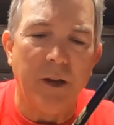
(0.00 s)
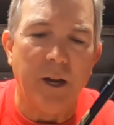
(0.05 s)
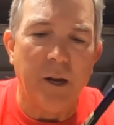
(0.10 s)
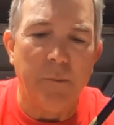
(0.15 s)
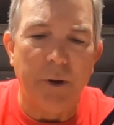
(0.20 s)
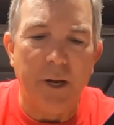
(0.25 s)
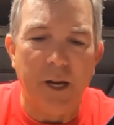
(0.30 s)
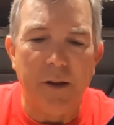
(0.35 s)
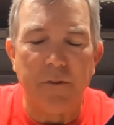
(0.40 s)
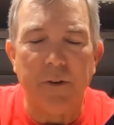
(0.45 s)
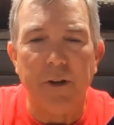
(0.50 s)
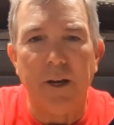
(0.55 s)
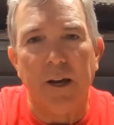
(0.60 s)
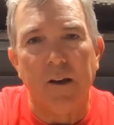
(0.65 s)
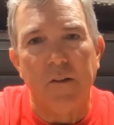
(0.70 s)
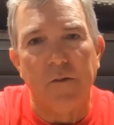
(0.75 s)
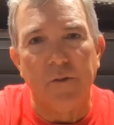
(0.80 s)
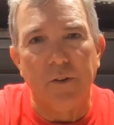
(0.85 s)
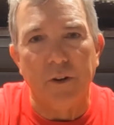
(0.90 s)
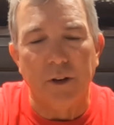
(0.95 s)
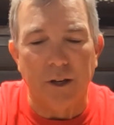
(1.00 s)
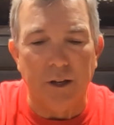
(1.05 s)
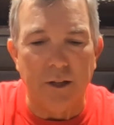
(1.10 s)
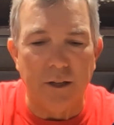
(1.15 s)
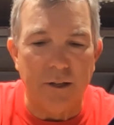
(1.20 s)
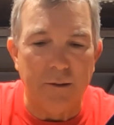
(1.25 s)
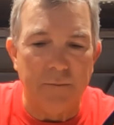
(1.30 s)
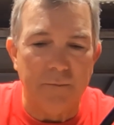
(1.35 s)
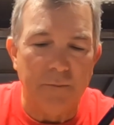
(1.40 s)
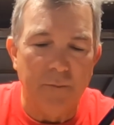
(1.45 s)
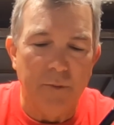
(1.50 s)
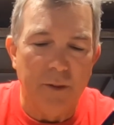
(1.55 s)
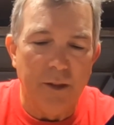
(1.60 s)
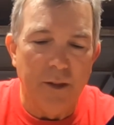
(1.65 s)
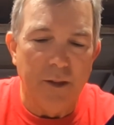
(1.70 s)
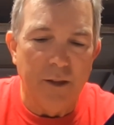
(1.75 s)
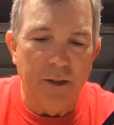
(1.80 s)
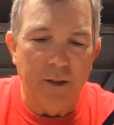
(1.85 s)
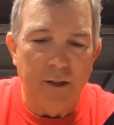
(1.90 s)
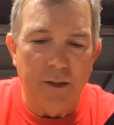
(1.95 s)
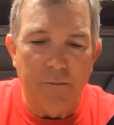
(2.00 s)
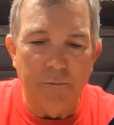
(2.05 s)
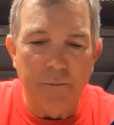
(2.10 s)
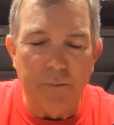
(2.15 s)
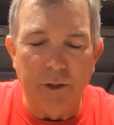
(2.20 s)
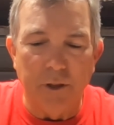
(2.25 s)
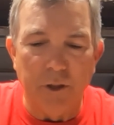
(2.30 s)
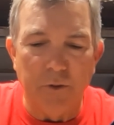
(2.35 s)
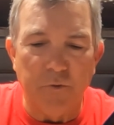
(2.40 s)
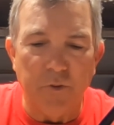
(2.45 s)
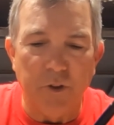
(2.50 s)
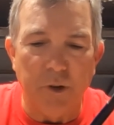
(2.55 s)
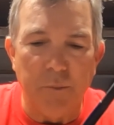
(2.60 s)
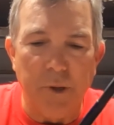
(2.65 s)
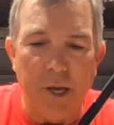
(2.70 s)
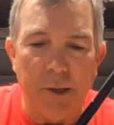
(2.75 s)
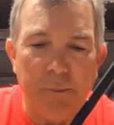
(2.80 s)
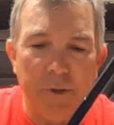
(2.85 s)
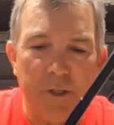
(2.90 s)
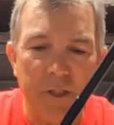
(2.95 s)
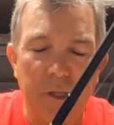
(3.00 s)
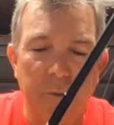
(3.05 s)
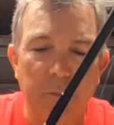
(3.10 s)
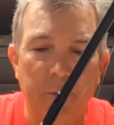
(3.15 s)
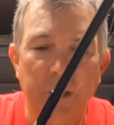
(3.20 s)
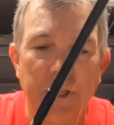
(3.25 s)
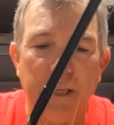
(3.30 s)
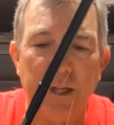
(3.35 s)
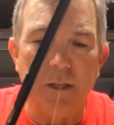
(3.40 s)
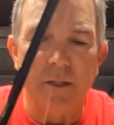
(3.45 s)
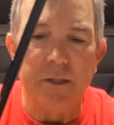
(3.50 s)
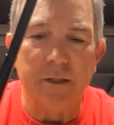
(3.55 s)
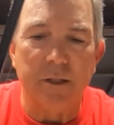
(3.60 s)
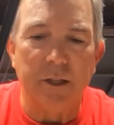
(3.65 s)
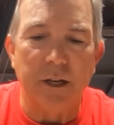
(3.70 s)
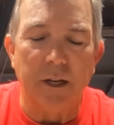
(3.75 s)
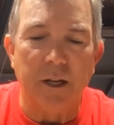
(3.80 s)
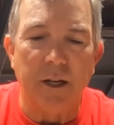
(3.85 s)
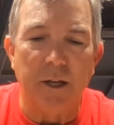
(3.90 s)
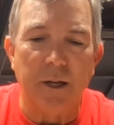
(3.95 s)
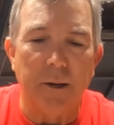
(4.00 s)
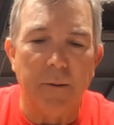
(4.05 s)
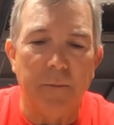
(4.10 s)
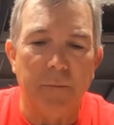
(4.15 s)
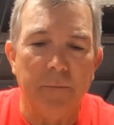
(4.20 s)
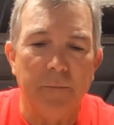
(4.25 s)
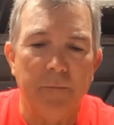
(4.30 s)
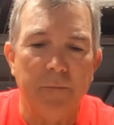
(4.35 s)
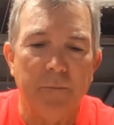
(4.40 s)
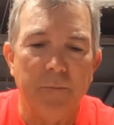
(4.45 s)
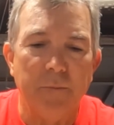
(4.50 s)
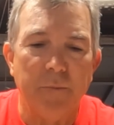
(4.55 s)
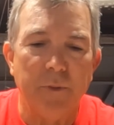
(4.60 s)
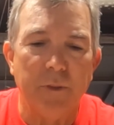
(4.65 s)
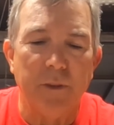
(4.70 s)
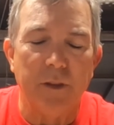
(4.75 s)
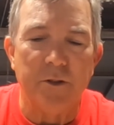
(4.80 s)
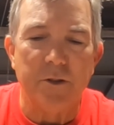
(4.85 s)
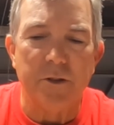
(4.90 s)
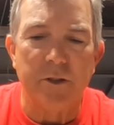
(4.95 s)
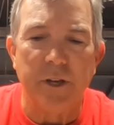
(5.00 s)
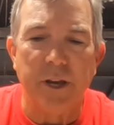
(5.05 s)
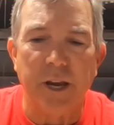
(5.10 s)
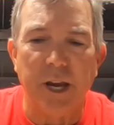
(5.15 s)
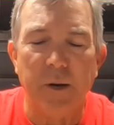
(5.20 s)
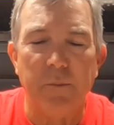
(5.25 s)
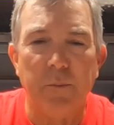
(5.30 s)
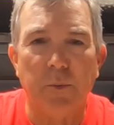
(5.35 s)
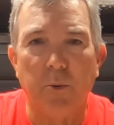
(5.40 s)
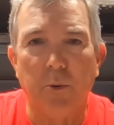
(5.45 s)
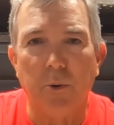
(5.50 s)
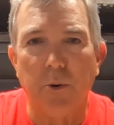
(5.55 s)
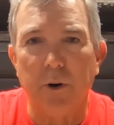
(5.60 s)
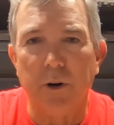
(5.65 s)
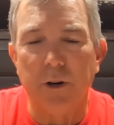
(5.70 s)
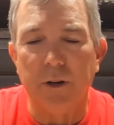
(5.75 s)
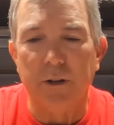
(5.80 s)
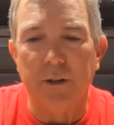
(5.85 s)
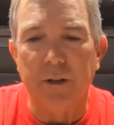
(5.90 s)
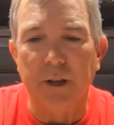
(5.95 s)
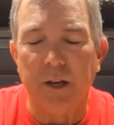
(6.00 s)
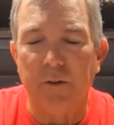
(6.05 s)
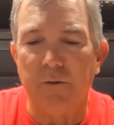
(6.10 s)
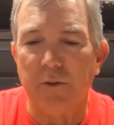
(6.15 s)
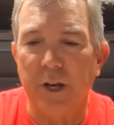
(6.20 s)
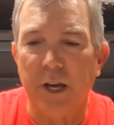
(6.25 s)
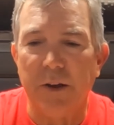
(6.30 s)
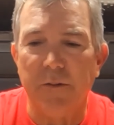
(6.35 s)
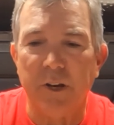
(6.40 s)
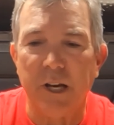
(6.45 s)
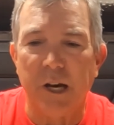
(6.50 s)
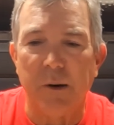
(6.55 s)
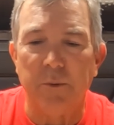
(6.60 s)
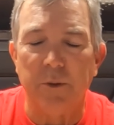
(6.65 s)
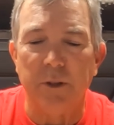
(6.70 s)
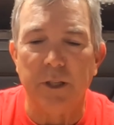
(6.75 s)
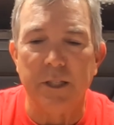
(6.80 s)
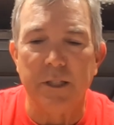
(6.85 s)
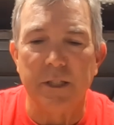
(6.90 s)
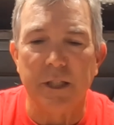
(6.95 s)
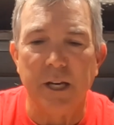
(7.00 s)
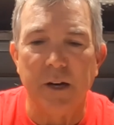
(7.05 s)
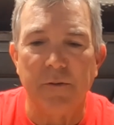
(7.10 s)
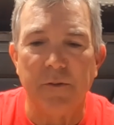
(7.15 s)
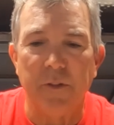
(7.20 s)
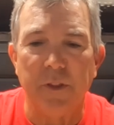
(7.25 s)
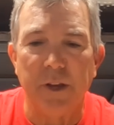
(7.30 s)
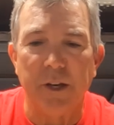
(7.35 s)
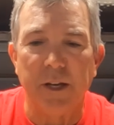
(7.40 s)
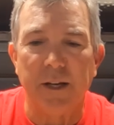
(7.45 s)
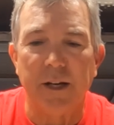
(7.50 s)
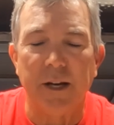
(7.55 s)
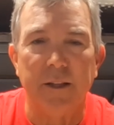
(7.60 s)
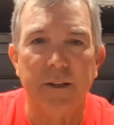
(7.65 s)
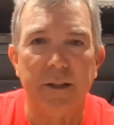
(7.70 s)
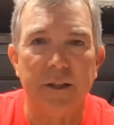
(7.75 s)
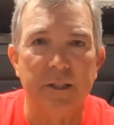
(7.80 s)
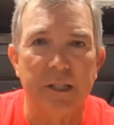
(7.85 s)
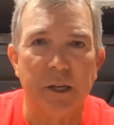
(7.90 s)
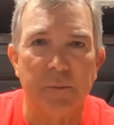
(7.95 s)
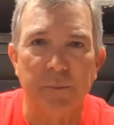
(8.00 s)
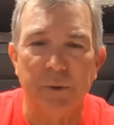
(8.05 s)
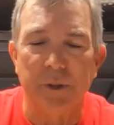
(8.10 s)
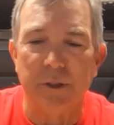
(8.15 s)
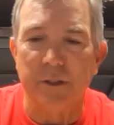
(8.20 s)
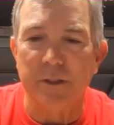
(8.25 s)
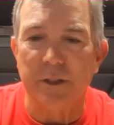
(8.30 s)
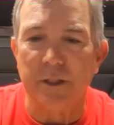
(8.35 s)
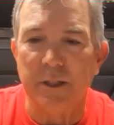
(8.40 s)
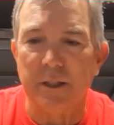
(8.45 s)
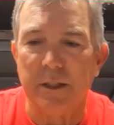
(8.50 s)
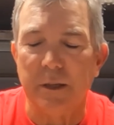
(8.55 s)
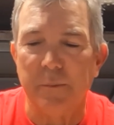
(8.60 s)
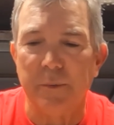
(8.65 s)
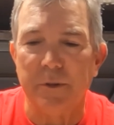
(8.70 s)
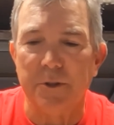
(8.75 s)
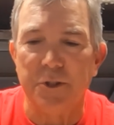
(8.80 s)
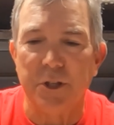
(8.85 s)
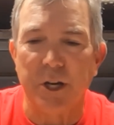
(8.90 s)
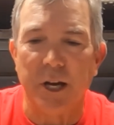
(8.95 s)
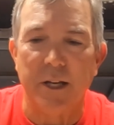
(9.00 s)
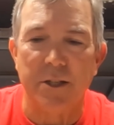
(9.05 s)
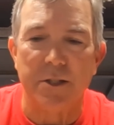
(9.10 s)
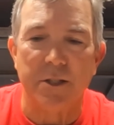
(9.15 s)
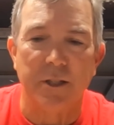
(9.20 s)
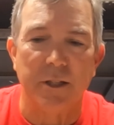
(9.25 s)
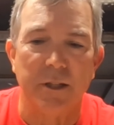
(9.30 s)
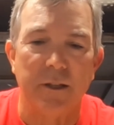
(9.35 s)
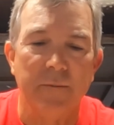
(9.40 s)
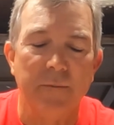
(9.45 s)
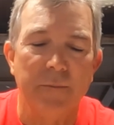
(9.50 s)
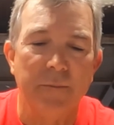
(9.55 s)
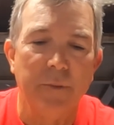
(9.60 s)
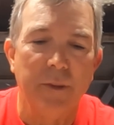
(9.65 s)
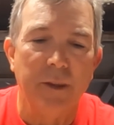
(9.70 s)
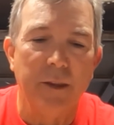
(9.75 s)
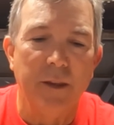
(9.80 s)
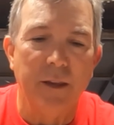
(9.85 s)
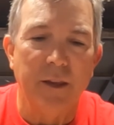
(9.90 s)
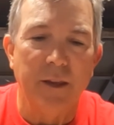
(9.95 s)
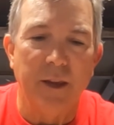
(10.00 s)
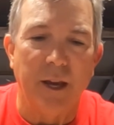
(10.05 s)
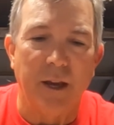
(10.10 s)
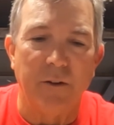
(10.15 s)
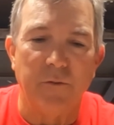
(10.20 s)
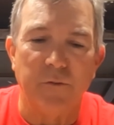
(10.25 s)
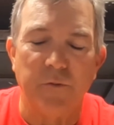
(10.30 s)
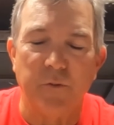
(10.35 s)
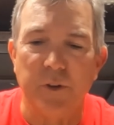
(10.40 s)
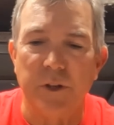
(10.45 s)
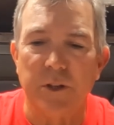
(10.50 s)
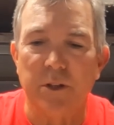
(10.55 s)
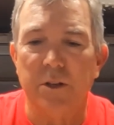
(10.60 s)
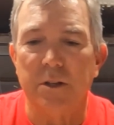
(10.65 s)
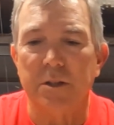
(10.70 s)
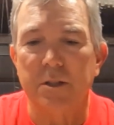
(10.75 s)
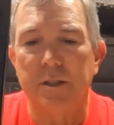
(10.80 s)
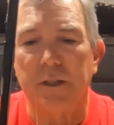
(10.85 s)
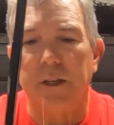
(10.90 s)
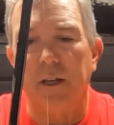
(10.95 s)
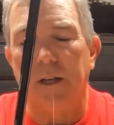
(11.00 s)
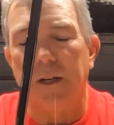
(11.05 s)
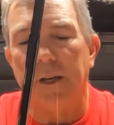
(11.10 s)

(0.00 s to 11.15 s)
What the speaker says: I might have to have Littlefoot make me some of these. This is a hand poured. I only have a couple of these left. I think I got these up in Shasta at Phil's.